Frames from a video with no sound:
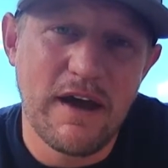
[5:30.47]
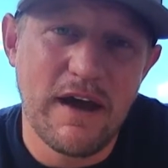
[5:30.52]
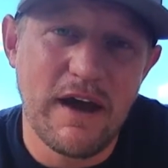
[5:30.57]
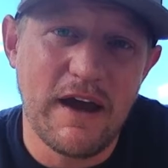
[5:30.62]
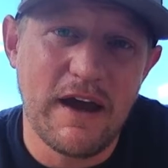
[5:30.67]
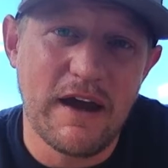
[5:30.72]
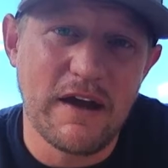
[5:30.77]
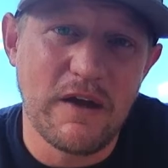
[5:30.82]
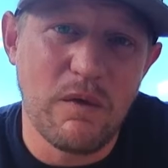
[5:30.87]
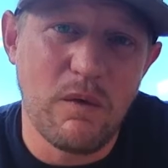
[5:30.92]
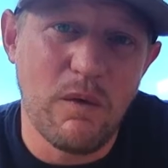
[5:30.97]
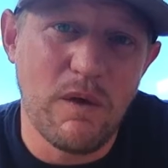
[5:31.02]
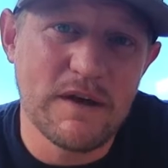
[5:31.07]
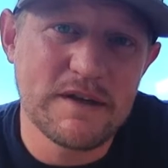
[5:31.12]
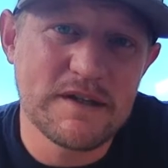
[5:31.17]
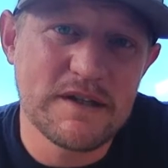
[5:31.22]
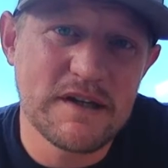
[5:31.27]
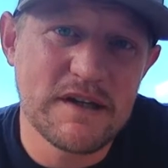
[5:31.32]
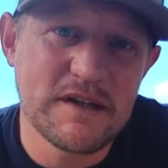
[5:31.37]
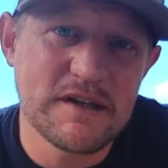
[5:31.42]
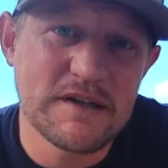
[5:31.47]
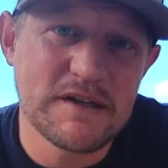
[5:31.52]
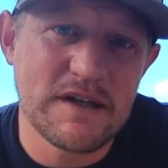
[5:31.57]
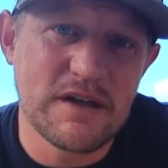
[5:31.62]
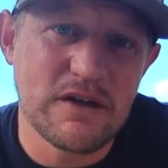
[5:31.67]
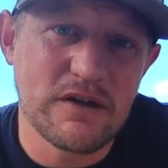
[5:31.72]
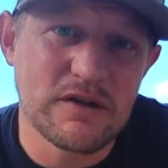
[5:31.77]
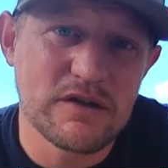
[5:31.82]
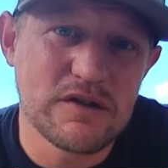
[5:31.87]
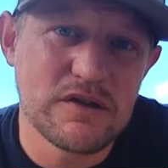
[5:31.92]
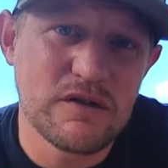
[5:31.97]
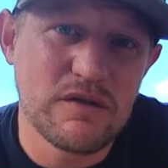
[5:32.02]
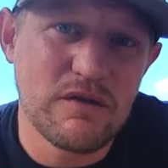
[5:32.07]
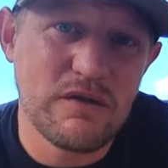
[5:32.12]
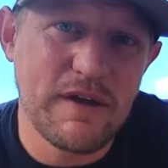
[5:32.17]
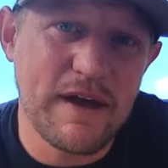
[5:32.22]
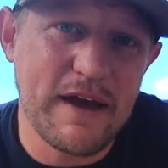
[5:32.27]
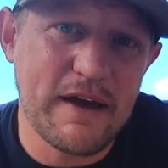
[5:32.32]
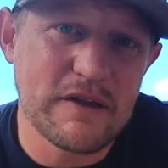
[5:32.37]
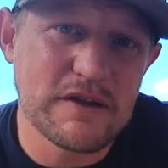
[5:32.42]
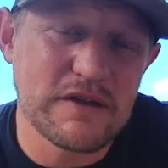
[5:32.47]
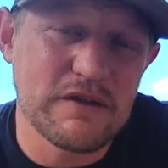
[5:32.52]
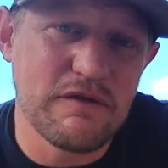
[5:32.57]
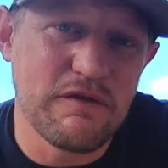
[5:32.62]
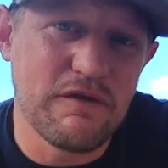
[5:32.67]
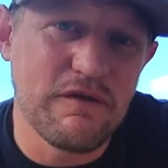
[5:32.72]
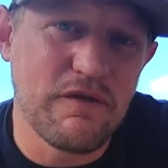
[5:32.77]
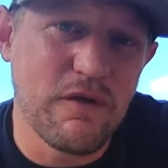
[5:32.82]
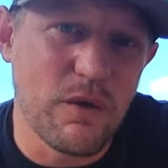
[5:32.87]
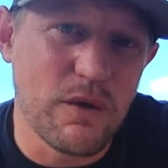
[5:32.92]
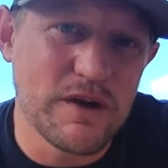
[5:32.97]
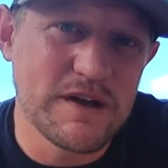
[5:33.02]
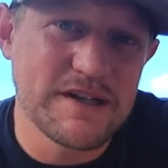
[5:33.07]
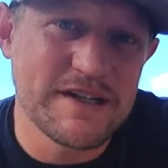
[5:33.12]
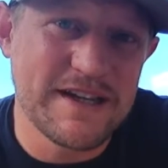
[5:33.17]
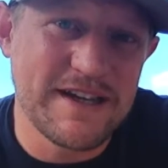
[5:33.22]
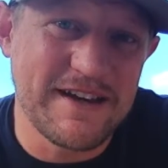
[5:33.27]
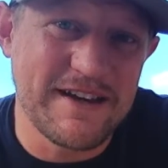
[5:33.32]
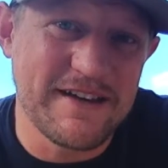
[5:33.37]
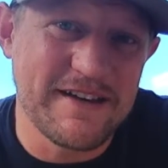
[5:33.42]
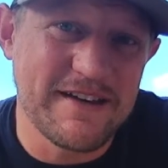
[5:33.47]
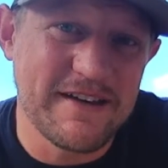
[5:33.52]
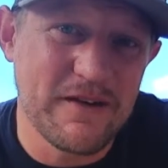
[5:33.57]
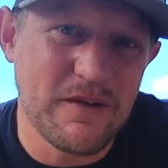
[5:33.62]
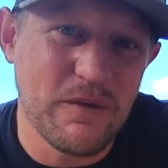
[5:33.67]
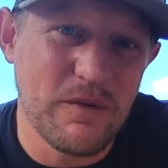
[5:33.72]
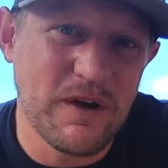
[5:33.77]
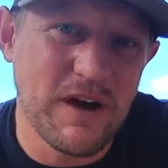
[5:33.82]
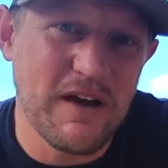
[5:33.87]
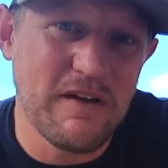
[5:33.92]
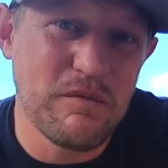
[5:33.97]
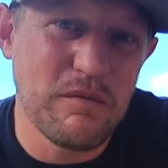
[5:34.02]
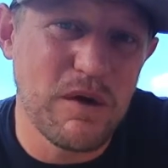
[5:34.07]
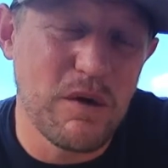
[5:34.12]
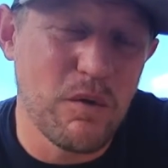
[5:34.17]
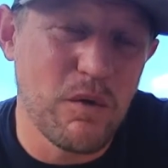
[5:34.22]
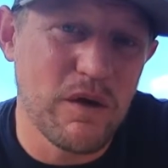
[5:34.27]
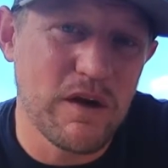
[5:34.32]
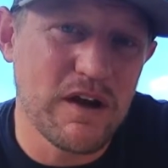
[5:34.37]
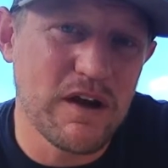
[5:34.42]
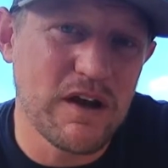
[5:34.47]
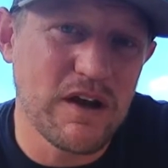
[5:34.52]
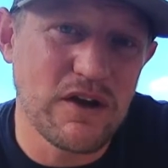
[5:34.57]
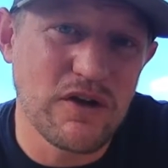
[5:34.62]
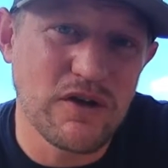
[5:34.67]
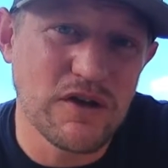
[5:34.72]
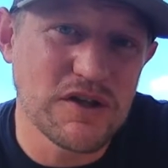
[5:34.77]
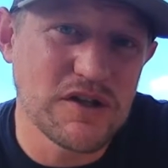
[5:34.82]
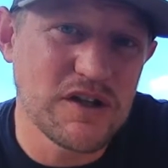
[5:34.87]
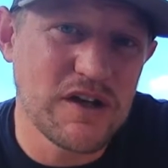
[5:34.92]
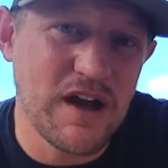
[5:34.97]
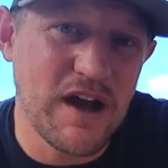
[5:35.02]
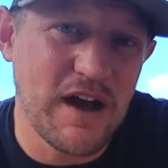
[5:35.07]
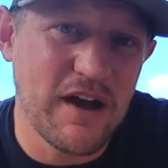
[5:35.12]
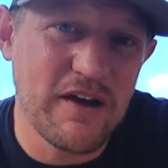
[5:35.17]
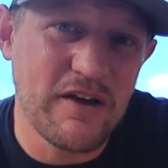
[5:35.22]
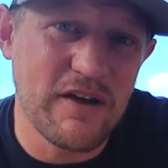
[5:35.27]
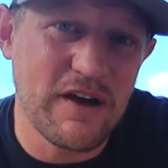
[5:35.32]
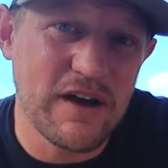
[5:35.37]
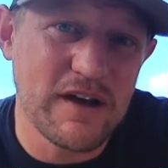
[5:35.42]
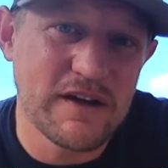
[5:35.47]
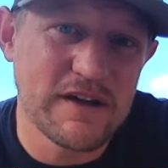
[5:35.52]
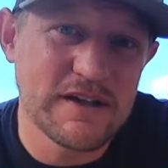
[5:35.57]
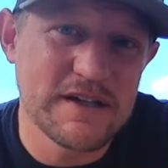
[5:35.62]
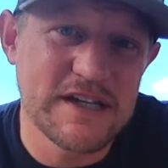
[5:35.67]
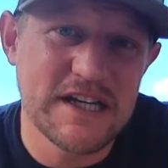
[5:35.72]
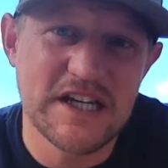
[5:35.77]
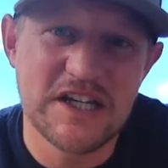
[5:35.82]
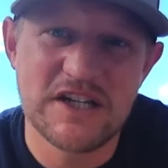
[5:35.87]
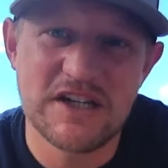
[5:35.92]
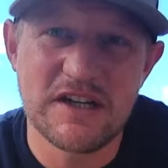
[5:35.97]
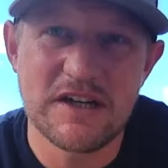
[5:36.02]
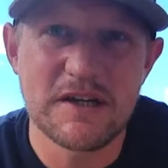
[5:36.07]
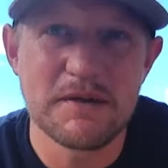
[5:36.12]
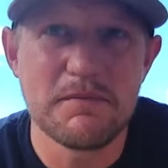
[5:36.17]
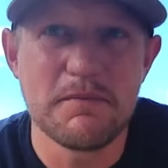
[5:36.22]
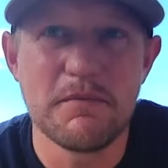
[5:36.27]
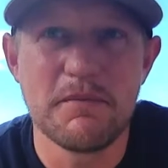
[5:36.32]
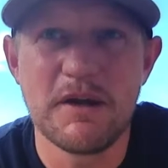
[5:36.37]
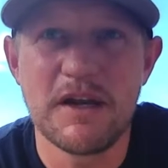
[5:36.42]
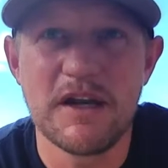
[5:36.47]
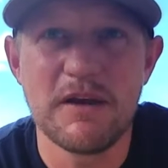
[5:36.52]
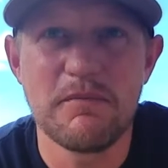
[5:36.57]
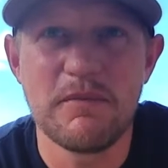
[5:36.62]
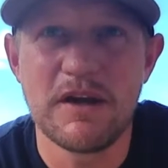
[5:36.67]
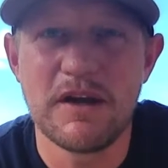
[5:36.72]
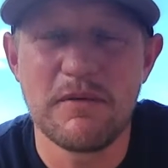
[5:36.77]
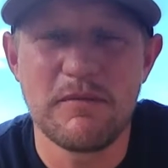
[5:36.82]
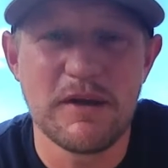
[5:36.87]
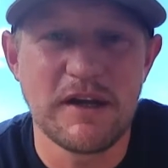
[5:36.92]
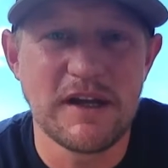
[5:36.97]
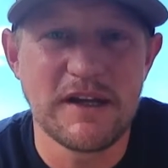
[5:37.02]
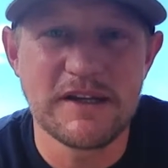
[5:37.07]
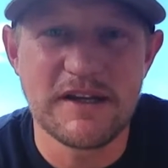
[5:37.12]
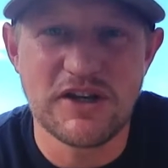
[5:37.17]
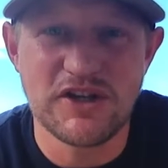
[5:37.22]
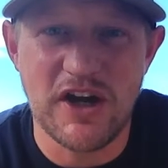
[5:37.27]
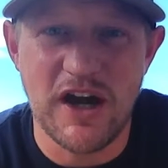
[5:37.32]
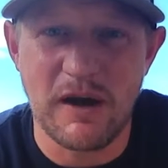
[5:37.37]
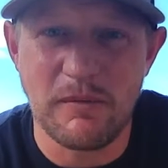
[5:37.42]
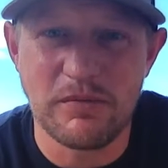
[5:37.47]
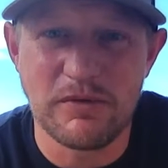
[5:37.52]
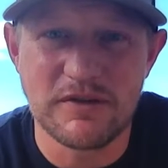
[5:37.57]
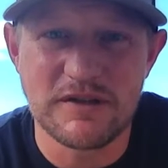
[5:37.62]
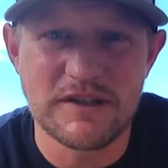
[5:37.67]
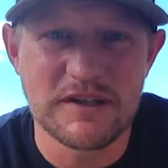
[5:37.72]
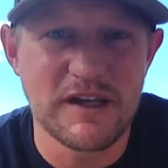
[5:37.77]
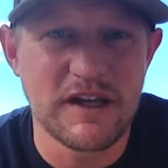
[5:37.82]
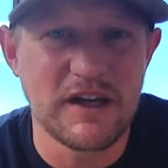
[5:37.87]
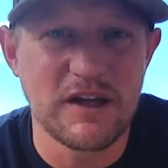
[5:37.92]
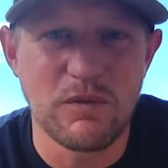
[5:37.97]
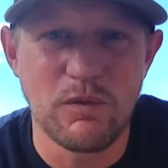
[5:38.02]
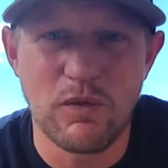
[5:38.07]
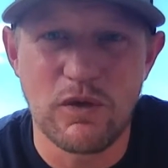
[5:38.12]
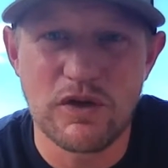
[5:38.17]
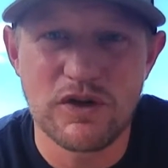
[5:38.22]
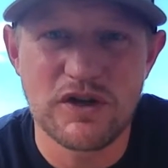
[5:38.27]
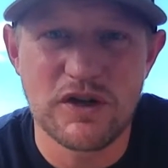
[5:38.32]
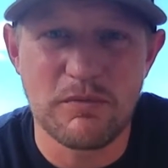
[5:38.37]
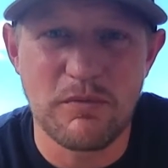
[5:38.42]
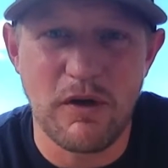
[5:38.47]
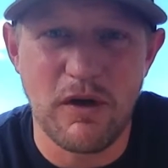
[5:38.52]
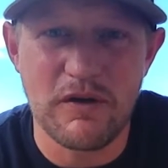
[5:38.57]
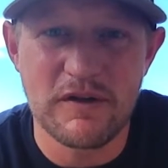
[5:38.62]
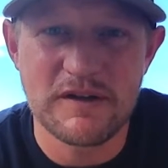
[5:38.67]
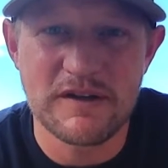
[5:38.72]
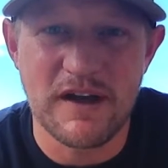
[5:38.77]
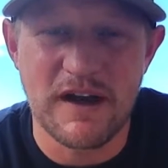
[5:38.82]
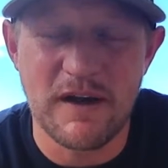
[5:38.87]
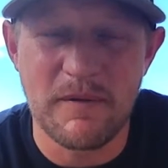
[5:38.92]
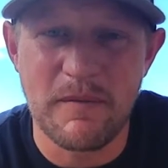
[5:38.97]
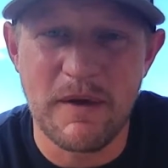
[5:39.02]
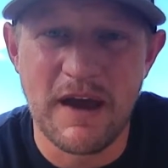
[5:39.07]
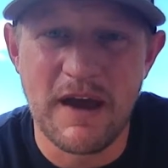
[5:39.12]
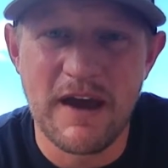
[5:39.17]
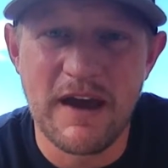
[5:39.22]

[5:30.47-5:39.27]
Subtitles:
And it wasn't until 2014, when I'd been working in Christian higher ed, teaching many chapels, leading worship all the time,